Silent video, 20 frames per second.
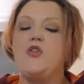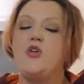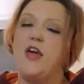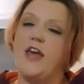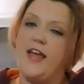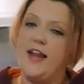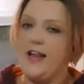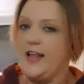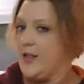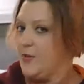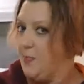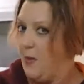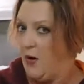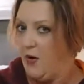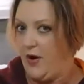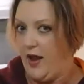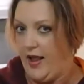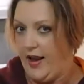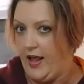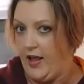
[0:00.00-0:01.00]
chicken is
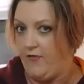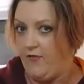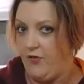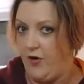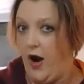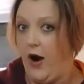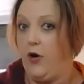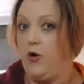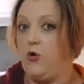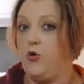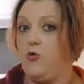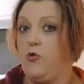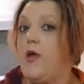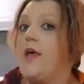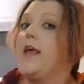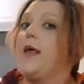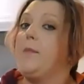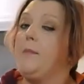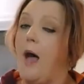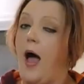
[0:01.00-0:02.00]
marinating for our
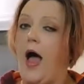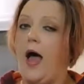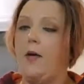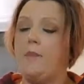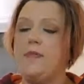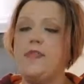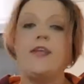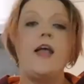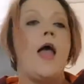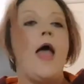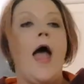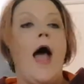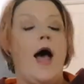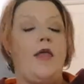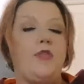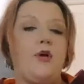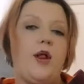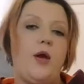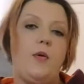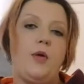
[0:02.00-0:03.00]
Greek kebabs, I
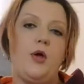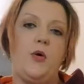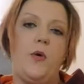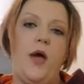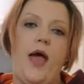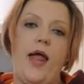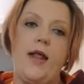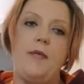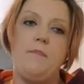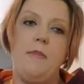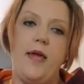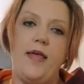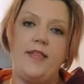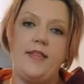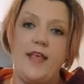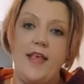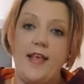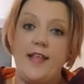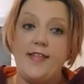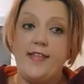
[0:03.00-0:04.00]
thought I would go ahead and make
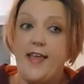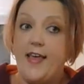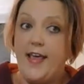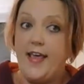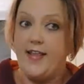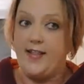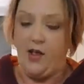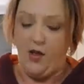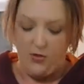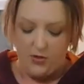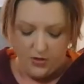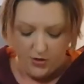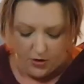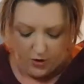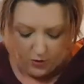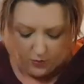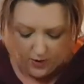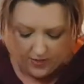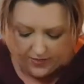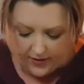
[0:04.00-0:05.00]
the tzatziki sauce to
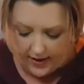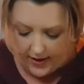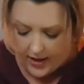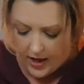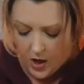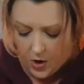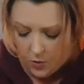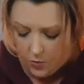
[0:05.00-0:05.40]
go with it,